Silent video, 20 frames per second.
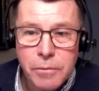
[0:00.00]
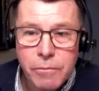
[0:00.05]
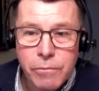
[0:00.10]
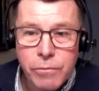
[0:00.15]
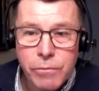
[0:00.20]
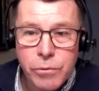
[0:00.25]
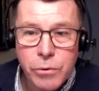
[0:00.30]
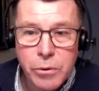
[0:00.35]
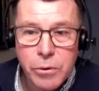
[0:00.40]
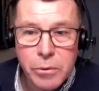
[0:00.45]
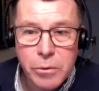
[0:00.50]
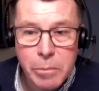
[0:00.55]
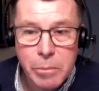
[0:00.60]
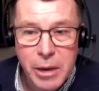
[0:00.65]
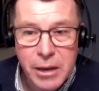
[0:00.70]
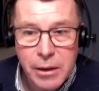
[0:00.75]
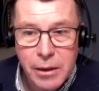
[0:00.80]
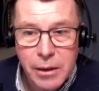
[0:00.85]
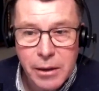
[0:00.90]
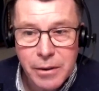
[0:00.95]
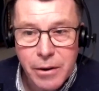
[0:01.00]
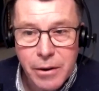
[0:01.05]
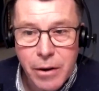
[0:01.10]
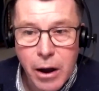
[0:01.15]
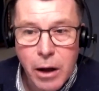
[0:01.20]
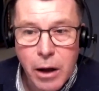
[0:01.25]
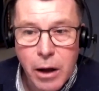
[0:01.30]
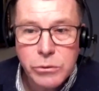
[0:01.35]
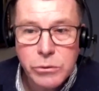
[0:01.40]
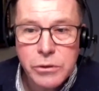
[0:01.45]
for making their
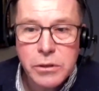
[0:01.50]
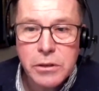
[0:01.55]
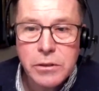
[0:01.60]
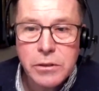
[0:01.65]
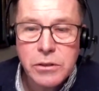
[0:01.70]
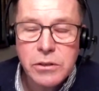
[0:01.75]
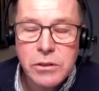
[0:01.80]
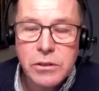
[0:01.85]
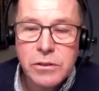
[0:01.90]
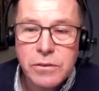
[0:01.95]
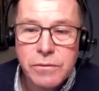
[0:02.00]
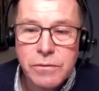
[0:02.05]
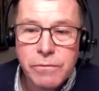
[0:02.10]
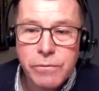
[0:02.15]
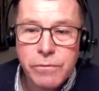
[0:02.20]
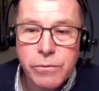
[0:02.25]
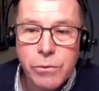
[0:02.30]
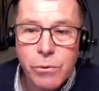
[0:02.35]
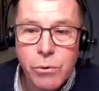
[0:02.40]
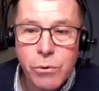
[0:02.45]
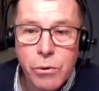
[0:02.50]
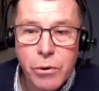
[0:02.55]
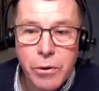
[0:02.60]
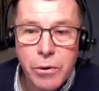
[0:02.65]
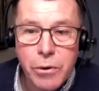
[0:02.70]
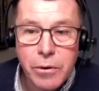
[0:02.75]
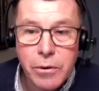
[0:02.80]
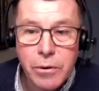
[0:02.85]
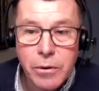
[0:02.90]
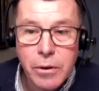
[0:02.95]
houses,
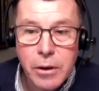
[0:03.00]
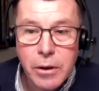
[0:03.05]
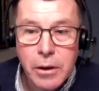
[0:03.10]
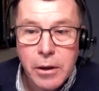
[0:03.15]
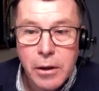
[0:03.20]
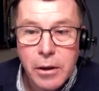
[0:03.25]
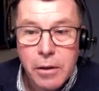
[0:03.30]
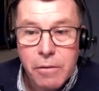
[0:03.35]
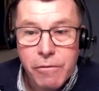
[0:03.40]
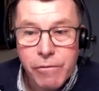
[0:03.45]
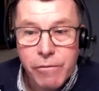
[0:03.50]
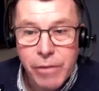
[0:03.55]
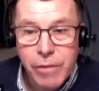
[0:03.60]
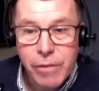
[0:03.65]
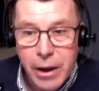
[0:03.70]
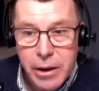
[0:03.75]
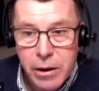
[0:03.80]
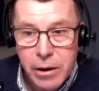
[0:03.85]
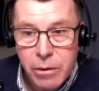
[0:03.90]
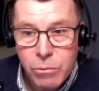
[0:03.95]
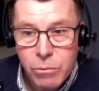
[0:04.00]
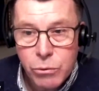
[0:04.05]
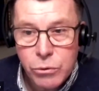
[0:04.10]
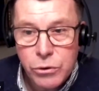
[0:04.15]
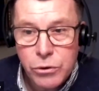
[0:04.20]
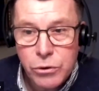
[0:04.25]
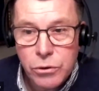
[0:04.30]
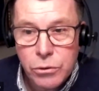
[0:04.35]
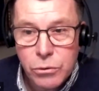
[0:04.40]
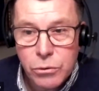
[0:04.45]
for
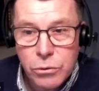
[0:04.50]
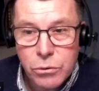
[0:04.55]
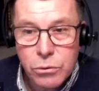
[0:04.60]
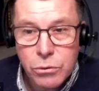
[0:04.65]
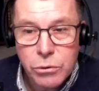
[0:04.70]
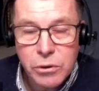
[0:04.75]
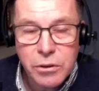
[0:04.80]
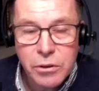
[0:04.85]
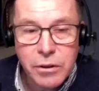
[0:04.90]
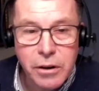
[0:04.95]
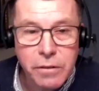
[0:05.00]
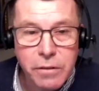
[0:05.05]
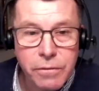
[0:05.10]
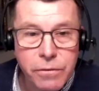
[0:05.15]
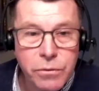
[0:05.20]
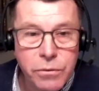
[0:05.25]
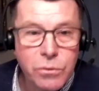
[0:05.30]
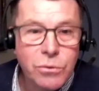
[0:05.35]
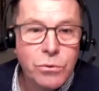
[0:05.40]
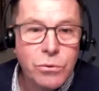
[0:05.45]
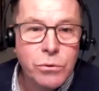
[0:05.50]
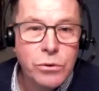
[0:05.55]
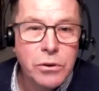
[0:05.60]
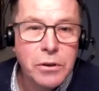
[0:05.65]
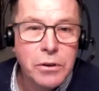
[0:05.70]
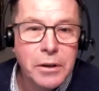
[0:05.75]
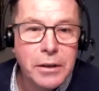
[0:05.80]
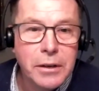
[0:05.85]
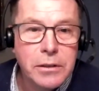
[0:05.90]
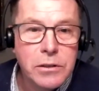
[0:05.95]
firewood to cook their
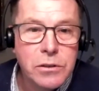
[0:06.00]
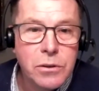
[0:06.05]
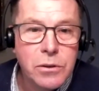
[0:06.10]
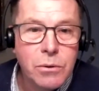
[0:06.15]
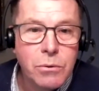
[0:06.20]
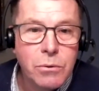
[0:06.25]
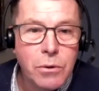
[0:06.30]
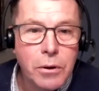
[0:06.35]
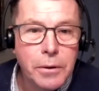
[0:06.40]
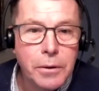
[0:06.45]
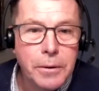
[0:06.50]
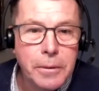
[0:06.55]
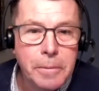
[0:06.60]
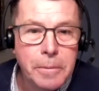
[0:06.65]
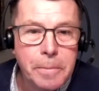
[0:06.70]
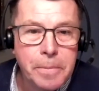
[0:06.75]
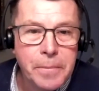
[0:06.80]
food, and so on,